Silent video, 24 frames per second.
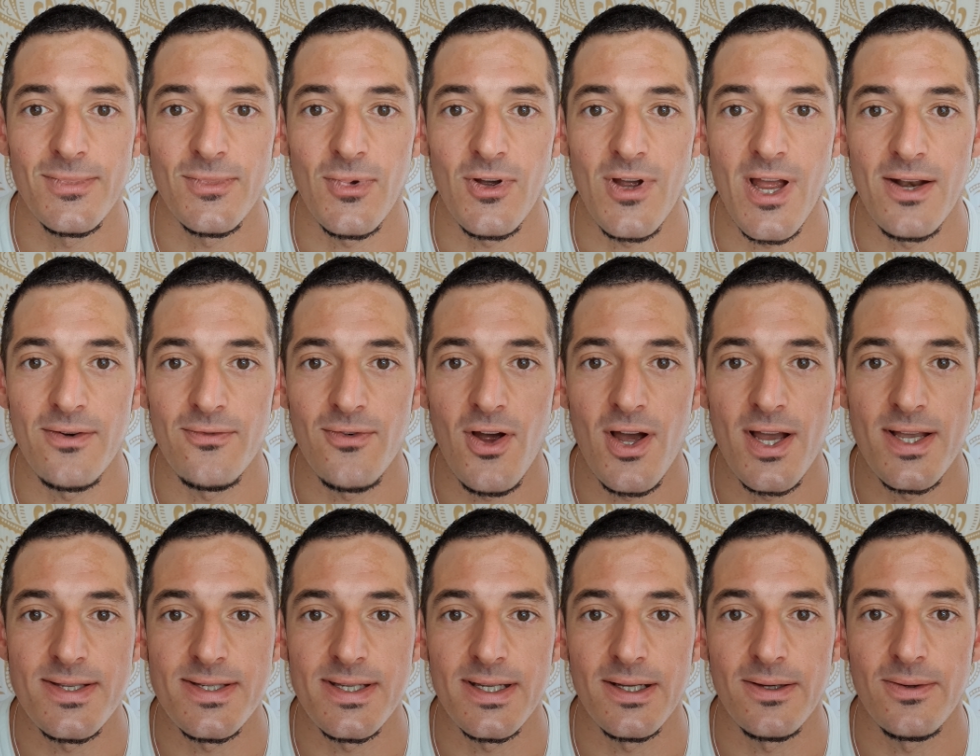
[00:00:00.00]
Grand
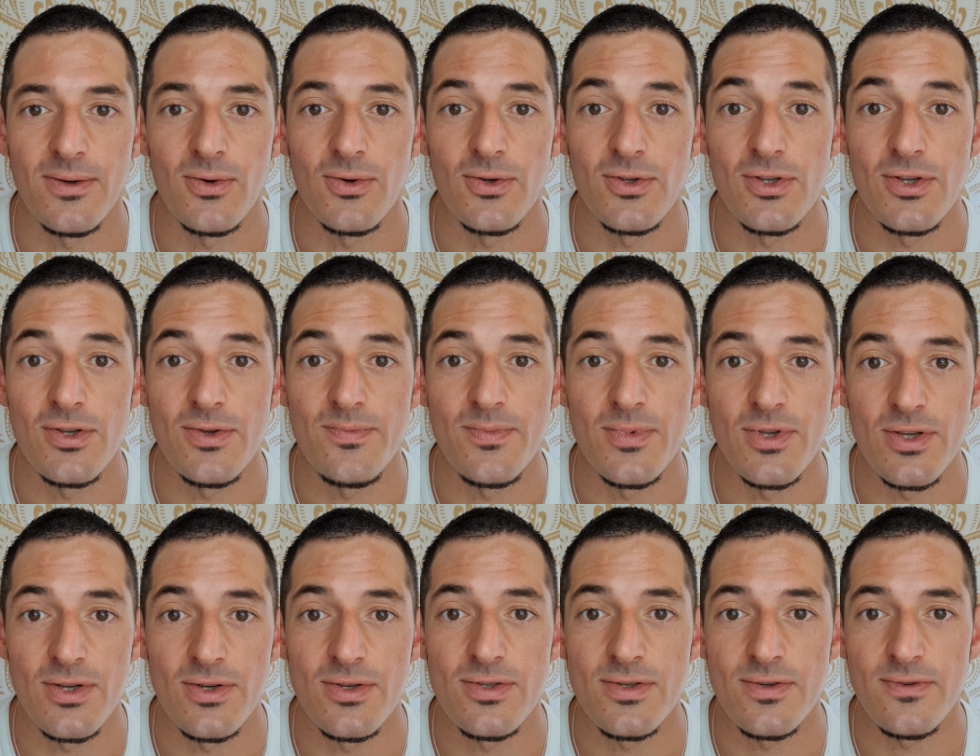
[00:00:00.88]
Rising, were you
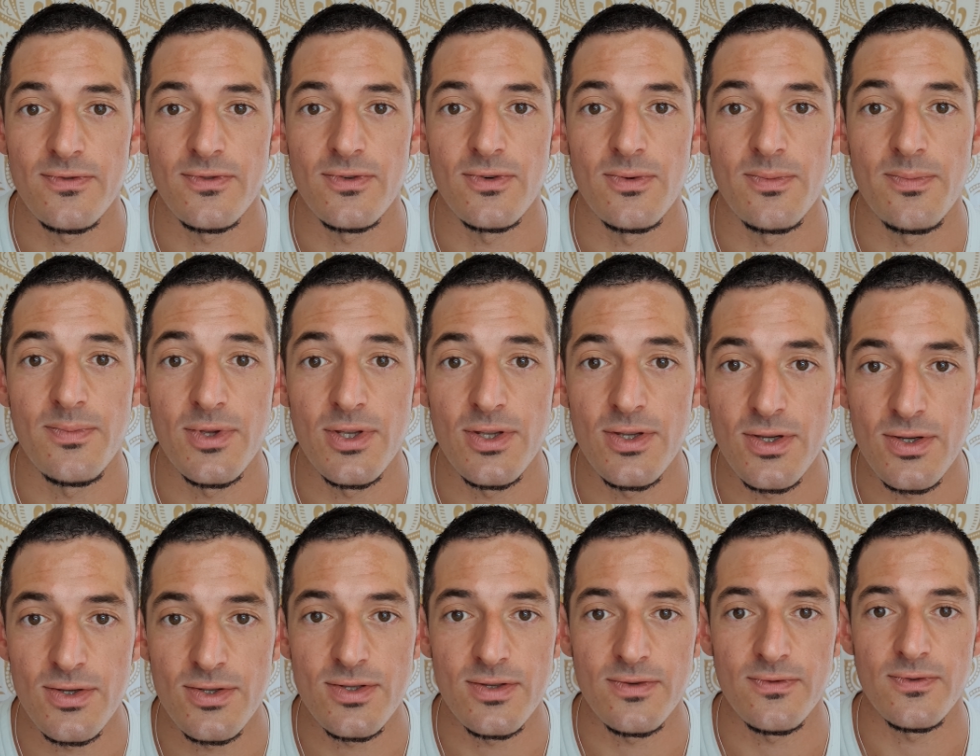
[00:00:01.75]
beautiful,
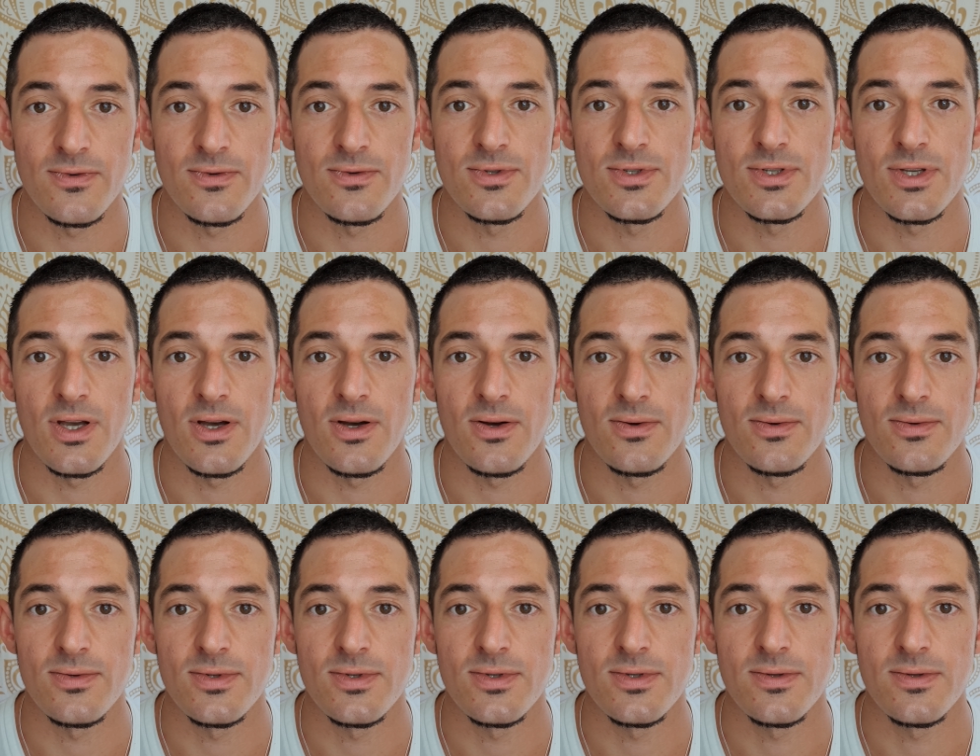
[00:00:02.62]
beautiful souls.